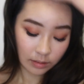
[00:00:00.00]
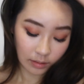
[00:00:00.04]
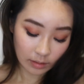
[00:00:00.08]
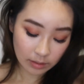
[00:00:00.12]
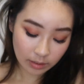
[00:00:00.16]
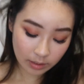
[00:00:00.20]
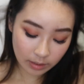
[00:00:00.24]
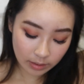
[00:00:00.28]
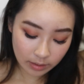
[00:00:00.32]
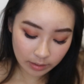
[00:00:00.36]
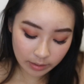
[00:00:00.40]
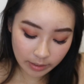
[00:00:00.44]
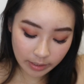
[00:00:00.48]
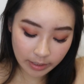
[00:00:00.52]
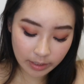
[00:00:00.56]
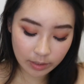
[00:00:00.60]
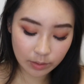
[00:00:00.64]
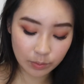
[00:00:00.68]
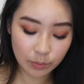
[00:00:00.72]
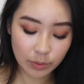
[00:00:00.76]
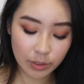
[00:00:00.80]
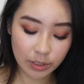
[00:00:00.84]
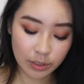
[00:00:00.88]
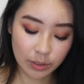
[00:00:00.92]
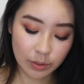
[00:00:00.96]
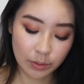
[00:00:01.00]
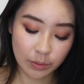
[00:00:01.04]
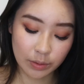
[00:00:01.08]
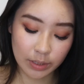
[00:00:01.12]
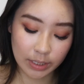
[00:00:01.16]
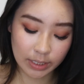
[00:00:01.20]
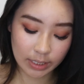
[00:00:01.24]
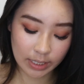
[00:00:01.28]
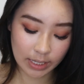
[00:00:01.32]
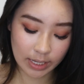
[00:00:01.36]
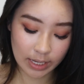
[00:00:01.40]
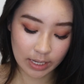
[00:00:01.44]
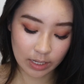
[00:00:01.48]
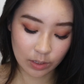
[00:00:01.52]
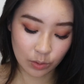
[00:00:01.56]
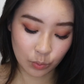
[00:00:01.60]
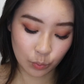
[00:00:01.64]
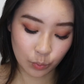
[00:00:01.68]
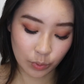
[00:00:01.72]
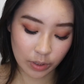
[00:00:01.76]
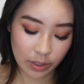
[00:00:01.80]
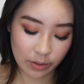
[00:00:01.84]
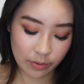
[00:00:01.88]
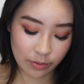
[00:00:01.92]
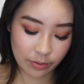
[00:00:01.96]
And then we're going in
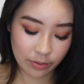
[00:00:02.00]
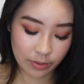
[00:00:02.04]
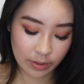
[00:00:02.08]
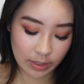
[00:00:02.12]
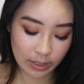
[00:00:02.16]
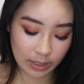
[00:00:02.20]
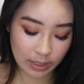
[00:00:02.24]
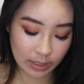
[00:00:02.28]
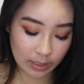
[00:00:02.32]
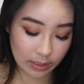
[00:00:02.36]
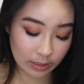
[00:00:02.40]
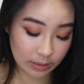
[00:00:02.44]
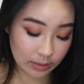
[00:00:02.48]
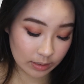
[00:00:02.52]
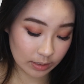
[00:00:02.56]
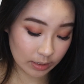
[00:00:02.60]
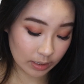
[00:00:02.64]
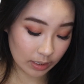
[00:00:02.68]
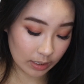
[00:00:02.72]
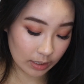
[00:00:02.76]
with the